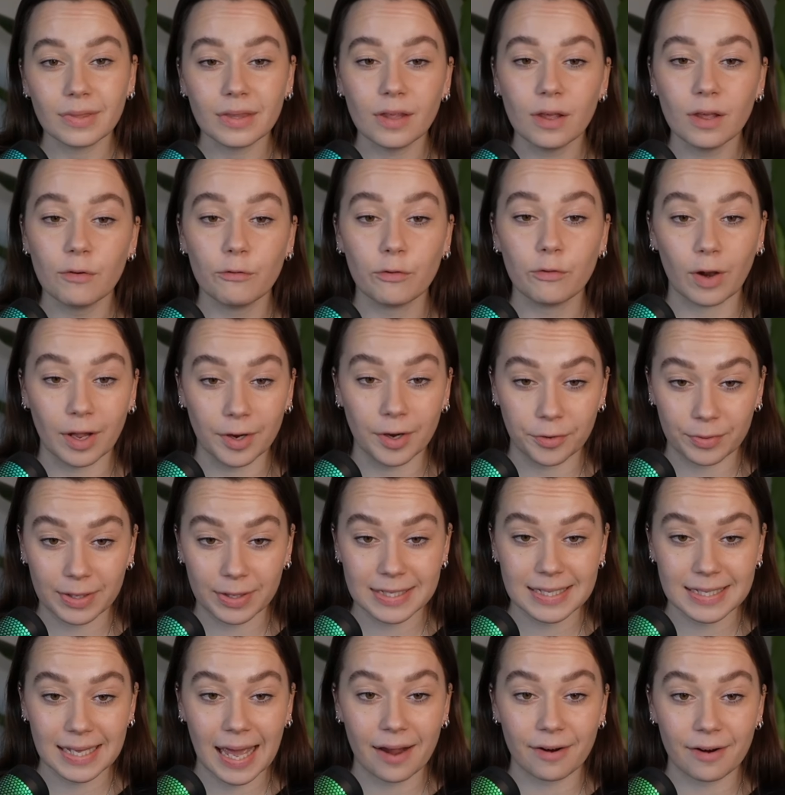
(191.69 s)
flood risk
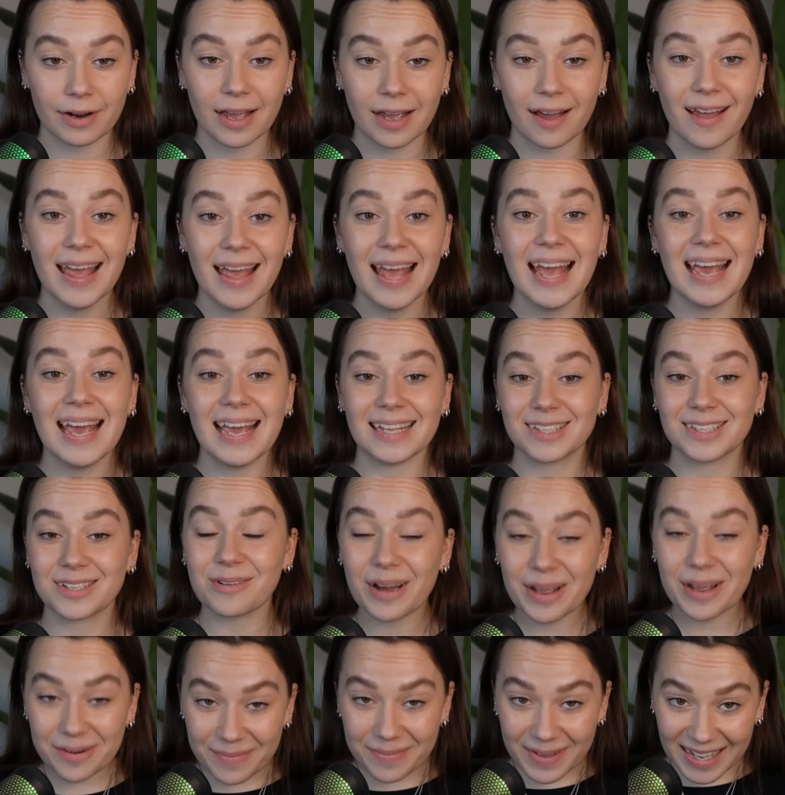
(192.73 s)
area. It's quite
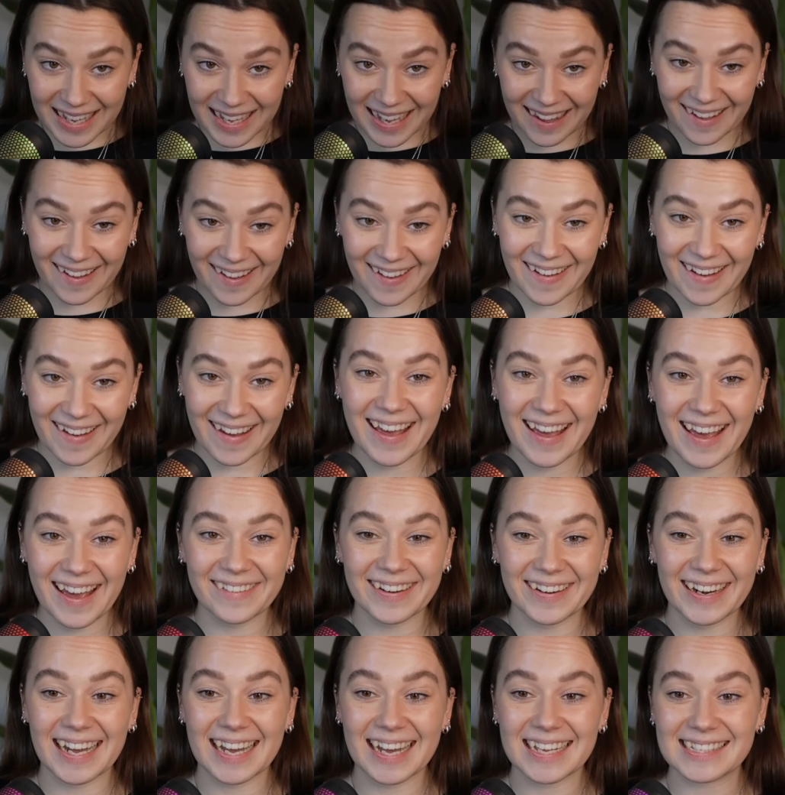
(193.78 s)
a big area,
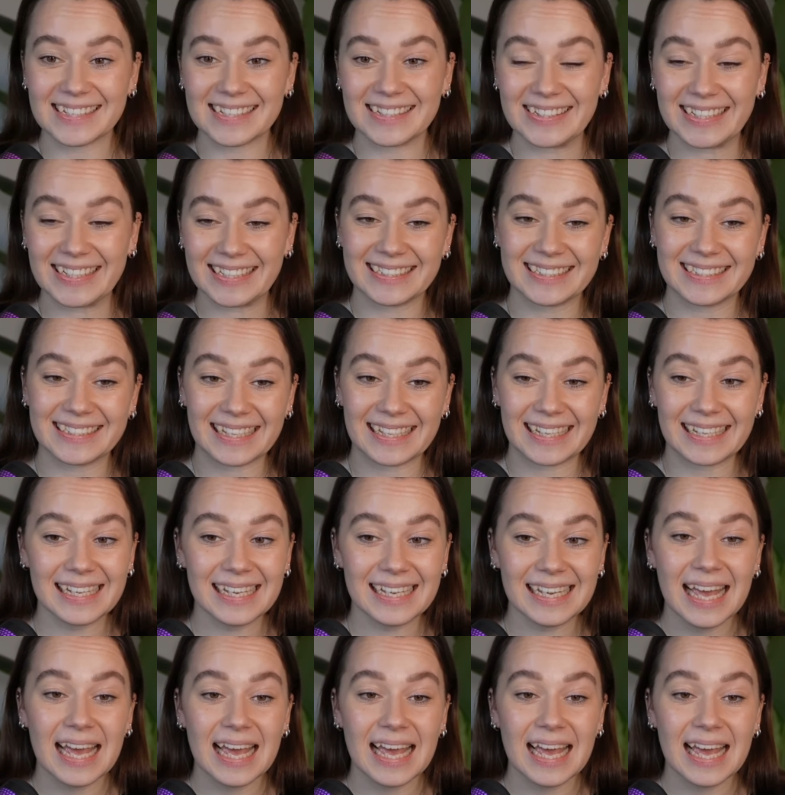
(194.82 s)
as you can see.